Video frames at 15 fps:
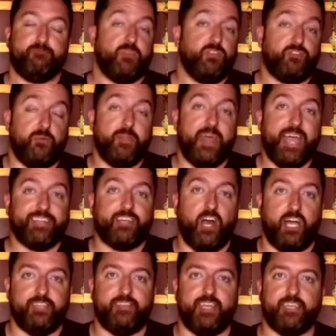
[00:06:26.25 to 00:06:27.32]
So in that
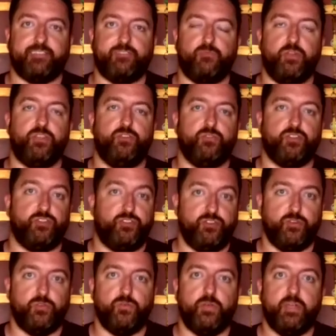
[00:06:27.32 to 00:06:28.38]
context, what you could do